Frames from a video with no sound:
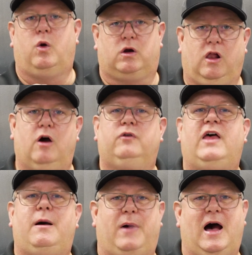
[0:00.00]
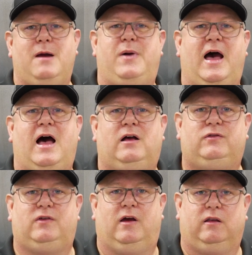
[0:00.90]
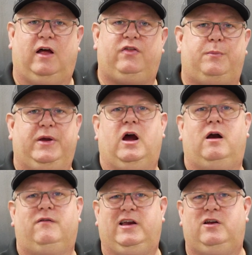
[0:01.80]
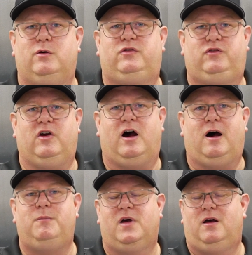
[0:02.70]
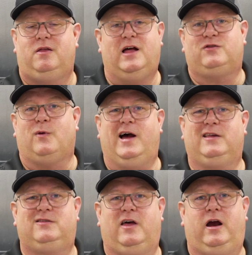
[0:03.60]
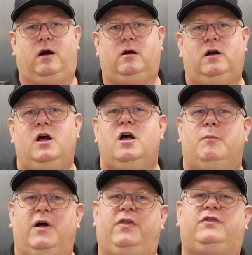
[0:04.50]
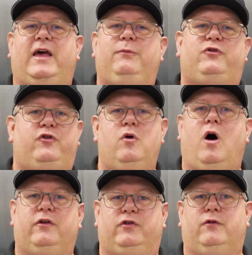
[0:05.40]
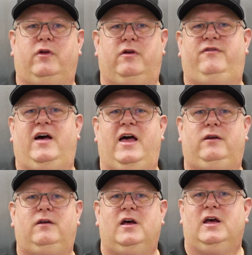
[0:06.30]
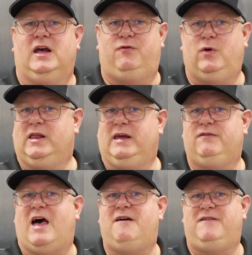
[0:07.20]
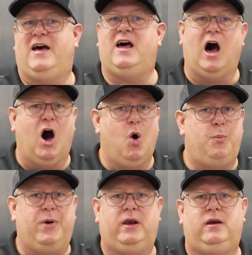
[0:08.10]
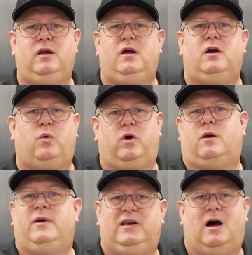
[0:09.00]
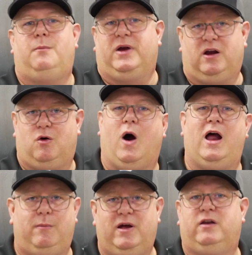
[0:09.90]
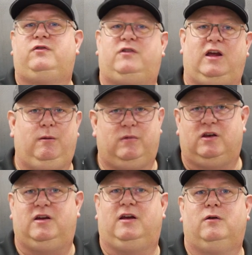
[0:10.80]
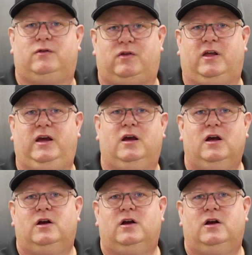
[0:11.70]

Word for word: or close that bypass and let the PRV do its job. That's why it's there. But the same is true also for the vent. If we leave that vent open, we're gonna be dumping quite a bit of steam continuously.